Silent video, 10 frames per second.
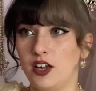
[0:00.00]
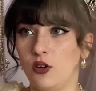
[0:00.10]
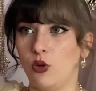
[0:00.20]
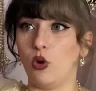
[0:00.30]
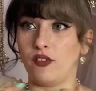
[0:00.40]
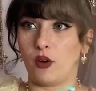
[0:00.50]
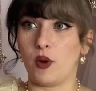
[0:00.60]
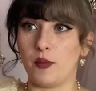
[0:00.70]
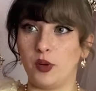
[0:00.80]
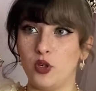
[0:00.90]
or if I
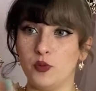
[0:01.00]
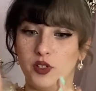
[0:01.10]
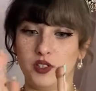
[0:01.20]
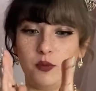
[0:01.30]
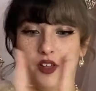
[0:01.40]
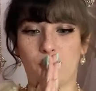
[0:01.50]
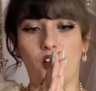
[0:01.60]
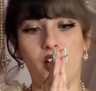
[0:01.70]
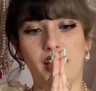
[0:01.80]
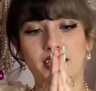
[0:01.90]
wear bloomers, my
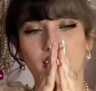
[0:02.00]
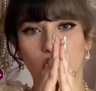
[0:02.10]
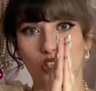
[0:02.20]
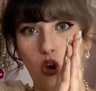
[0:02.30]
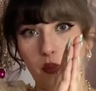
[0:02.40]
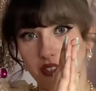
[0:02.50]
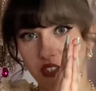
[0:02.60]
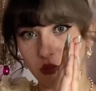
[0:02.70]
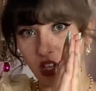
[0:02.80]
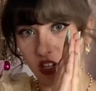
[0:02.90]
thighs at the top are
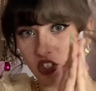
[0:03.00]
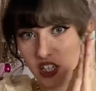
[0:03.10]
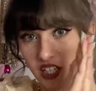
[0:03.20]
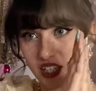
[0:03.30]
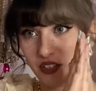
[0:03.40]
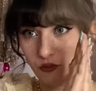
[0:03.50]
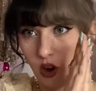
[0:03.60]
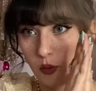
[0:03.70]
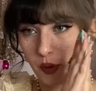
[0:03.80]
still touching and they rub